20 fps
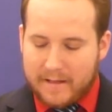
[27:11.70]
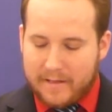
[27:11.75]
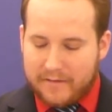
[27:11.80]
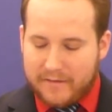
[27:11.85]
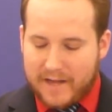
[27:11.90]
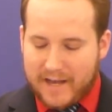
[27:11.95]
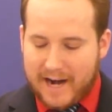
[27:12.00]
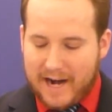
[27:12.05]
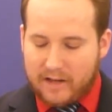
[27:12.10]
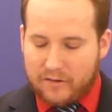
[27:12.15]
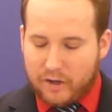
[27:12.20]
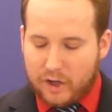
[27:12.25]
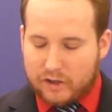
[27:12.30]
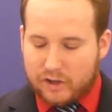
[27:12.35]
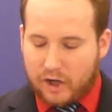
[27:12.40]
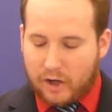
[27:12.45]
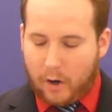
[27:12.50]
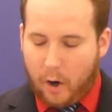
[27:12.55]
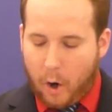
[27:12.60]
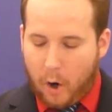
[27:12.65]
Then I
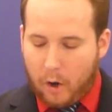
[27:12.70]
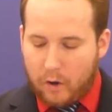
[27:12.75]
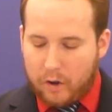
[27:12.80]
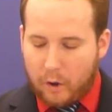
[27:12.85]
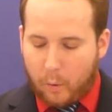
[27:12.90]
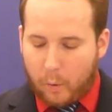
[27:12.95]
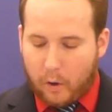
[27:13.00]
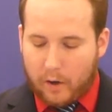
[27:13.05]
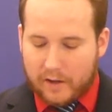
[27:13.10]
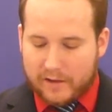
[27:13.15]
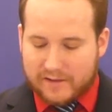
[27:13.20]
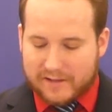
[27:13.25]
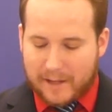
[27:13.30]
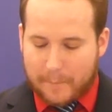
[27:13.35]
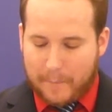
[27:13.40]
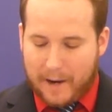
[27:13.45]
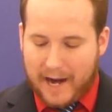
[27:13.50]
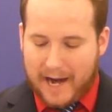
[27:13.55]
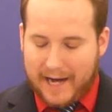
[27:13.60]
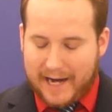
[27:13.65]
looked on all the works
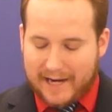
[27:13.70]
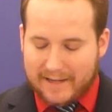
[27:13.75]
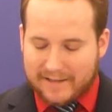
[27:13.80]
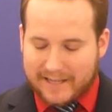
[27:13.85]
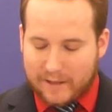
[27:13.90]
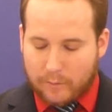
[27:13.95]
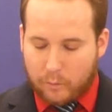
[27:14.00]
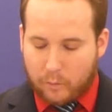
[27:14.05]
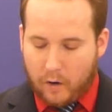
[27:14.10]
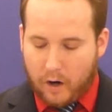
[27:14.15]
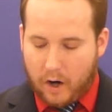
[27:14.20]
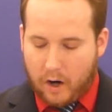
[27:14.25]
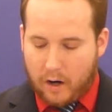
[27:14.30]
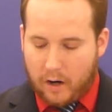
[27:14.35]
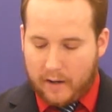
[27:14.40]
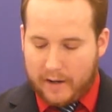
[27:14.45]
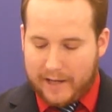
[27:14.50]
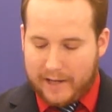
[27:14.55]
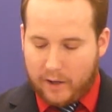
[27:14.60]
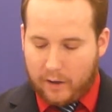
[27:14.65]
that my hands had
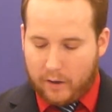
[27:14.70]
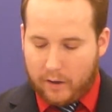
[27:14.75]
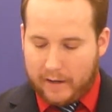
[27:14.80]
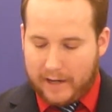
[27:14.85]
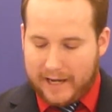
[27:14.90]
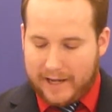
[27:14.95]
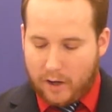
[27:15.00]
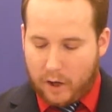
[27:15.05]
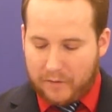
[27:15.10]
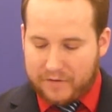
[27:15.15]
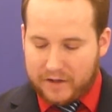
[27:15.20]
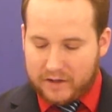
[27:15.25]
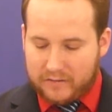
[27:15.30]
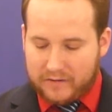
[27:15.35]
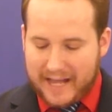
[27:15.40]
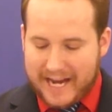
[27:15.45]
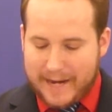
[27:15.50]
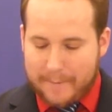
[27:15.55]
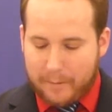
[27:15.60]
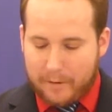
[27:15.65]
wrought, and on, and on the
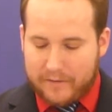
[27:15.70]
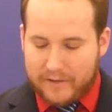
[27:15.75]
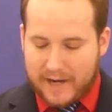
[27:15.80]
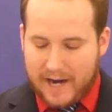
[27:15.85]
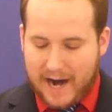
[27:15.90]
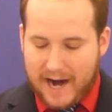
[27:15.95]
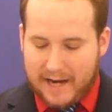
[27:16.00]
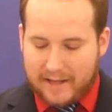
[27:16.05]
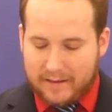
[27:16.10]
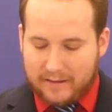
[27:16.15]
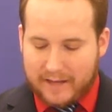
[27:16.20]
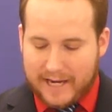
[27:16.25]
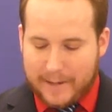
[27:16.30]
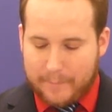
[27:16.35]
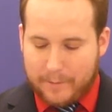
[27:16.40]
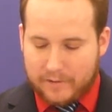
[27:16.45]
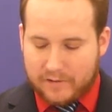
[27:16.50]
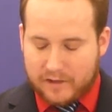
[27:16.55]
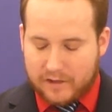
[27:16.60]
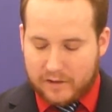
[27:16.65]
labor that I had
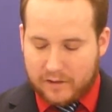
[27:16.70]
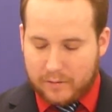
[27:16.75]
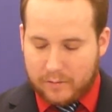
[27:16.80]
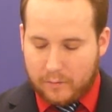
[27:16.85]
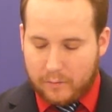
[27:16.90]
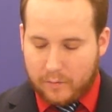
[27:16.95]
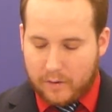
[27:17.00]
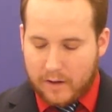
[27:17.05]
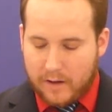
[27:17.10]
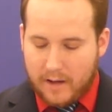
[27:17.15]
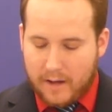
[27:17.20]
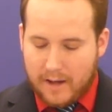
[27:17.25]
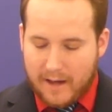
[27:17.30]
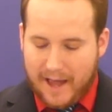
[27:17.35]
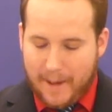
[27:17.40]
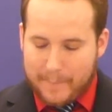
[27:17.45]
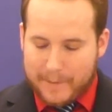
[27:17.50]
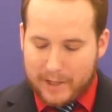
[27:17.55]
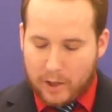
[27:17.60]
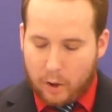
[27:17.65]
labored to do.
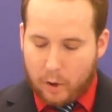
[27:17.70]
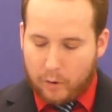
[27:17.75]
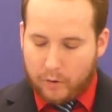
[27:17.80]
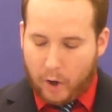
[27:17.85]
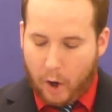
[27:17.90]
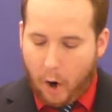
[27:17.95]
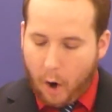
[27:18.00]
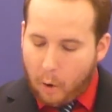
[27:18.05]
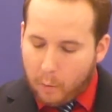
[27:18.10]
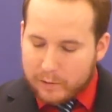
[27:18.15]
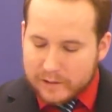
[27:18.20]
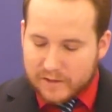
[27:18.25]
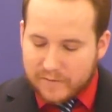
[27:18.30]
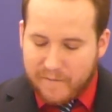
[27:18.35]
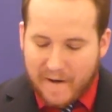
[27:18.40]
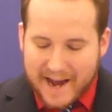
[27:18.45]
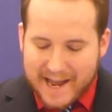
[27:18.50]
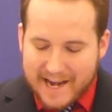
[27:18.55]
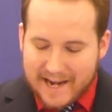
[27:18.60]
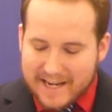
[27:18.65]
And behold, all was
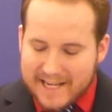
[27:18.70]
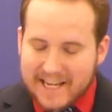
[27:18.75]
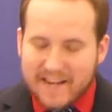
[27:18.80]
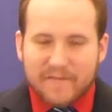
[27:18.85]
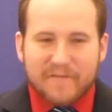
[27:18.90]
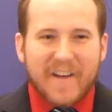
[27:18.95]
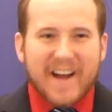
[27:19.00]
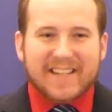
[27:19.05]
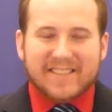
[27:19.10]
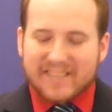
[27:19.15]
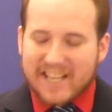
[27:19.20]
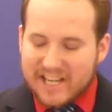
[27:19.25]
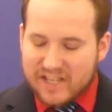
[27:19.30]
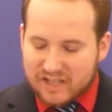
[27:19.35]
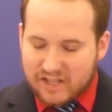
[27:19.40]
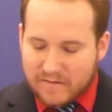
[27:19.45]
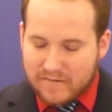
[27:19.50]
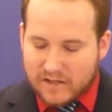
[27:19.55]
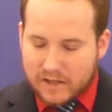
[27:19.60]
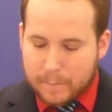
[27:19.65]
vanity and
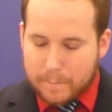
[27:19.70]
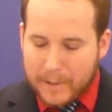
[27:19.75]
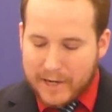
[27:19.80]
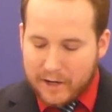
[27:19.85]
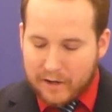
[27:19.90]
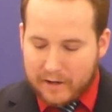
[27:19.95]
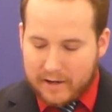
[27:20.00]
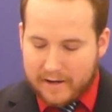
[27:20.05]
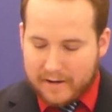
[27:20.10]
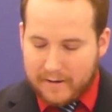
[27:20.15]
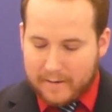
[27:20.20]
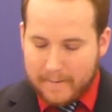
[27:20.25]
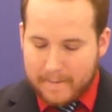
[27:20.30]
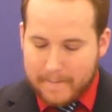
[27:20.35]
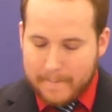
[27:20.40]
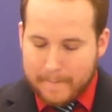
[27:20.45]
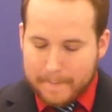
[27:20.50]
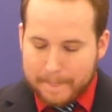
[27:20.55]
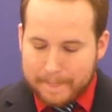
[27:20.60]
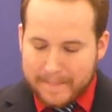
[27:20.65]
vexation of spirit.
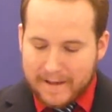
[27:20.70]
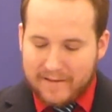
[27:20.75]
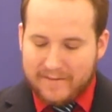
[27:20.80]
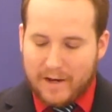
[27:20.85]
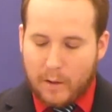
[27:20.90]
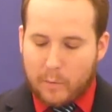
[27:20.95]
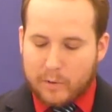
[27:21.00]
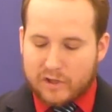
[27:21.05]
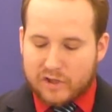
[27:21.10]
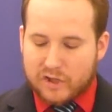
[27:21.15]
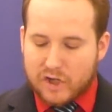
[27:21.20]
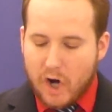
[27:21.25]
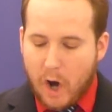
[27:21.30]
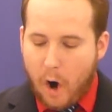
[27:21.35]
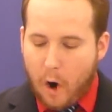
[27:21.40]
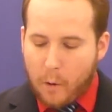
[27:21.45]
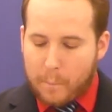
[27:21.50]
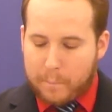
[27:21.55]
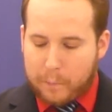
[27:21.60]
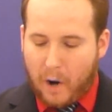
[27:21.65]
And there was
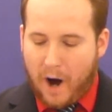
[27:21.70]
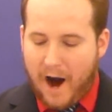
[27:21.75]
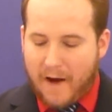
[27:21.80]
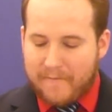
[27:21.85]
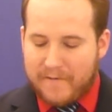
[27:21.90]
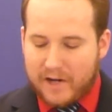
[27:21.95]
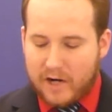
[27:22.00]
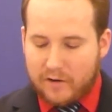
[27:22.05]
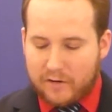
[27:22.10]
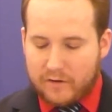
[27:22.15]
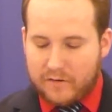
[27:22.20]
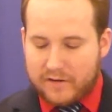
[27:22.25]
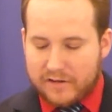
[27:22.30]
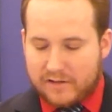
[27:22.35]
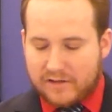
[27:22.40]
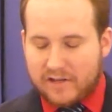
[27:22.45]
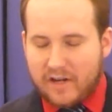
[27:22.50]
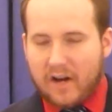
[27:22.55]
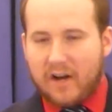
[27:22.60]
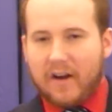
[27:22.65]
no profit under the
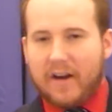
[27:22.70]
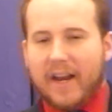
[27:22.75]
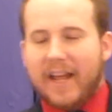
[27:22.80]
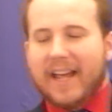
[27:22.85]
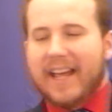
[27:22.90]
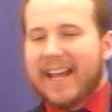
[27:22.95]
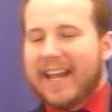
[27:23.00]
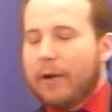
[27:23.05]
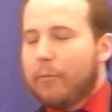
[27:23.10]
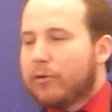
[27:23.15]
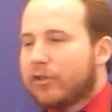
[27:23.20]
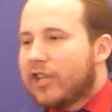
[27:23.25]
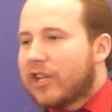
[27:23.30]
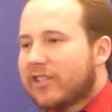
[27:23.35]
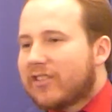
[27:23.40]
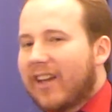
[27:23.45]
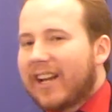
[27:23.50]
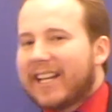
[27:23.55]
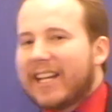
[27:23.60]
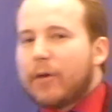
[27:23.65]
sun. It was
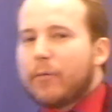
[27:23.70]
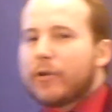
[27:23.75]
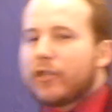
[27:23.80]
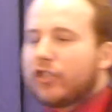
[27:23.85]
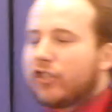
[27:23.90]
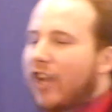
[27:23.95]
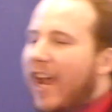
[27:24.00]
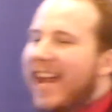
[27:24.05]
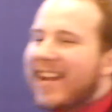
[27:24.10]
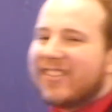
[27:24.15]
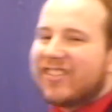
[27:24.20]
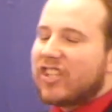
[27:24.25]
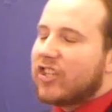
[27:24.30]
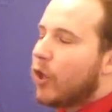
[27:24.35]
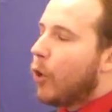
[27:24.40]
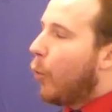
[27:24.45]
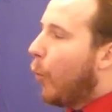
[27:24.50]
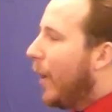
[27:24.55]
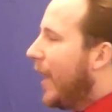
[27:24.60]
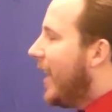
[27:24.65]
just like he was chasing
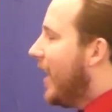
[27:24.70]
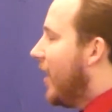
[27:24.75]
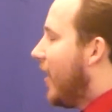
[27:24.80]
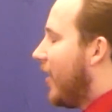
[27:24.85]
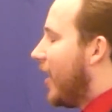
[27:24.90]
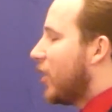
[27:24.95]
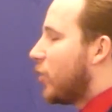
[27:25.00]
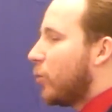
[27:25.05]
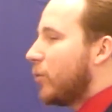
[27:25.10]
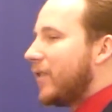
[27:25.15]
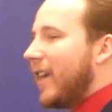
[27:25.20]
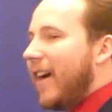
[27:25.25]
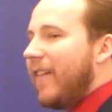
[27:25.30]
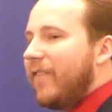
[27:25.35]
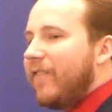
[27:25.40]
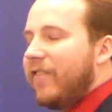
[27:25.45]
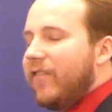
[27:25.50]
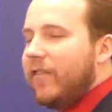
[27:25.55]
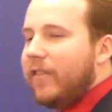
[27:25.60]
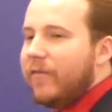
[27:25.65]
the wind. That's what
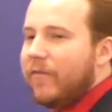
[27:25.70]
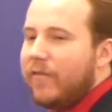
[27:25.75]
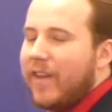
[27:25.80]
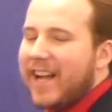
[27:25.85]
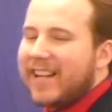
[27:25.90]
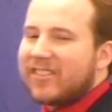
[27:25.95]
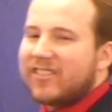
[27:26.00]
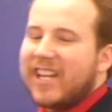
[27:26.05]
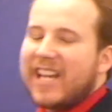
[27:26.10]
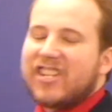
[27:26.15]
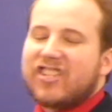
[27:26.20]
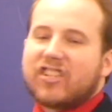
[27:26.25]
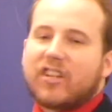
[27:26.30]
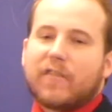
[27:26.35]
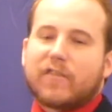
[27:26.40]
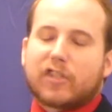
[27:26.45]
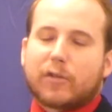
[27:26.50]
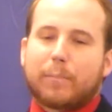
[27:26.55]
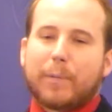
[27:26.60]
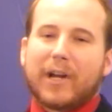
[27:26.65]
that vexation
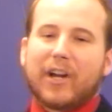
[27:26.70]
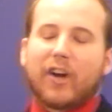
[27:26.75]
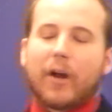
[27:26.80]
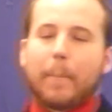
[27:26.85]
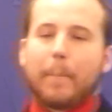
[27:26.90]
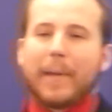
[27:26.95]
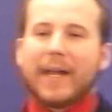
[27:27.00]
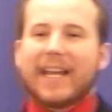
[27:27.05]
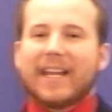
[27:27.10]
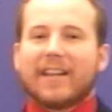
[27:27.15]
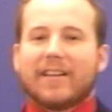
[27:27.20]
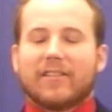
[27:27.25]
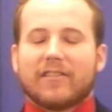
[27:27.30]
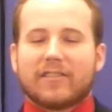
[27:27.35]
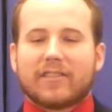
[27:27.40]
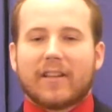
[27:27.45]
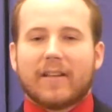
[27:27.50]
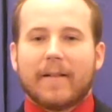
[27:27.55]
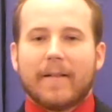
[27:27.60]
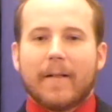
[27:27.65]
of spirit
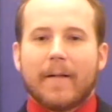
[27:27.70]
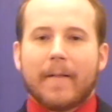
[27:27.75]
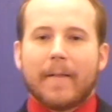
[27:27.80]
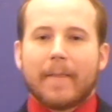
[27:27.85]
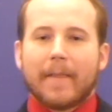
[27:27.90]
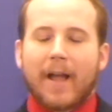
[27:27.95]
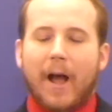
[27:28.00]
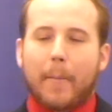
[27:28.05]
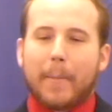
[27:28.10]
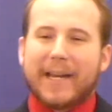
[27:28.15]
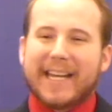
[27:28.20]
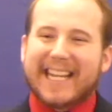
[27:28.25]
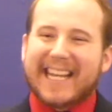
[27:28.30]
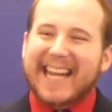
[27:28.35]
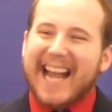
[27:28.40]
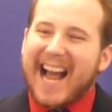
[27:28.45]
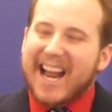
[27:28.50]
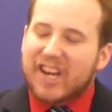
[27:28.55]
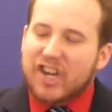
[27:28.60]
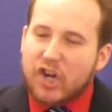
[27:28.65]
means. I mean,
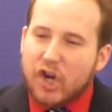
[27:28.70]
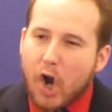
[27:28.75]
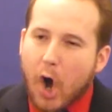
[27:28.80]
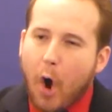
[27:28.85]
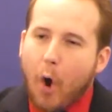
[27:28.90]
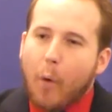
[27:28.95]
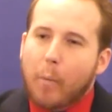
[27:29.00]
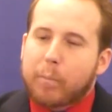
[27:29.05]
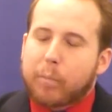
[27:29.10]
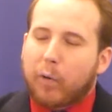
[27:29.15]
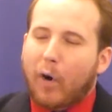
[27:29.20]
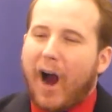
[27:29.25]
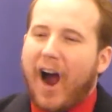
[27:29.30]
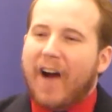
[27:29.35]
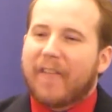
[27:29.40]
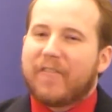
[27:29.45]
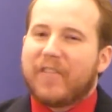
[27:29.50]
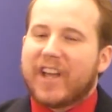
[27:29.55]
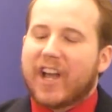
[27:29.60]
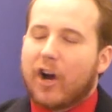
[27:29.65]
he had no
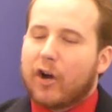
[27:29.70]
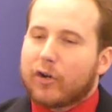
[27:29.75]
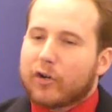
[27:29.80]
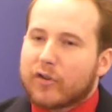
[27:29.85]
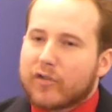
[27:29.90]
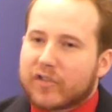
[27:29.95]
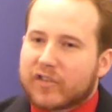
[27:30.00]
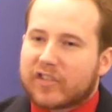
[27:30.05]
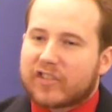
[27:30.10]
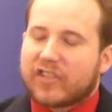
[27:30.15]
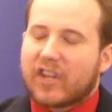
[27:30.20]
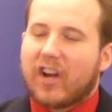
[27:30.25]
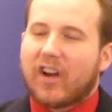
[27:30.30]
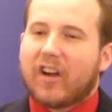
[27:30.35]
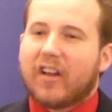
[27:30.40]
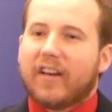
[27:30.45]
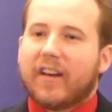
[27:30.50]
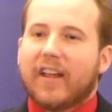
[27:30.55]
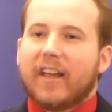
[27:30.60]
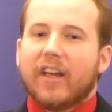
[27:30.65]
profit under the
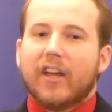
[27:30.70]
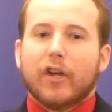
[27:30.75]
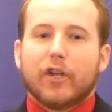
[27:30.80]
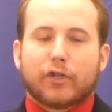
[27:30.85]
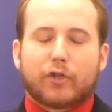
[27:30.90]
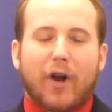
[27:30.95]
sun.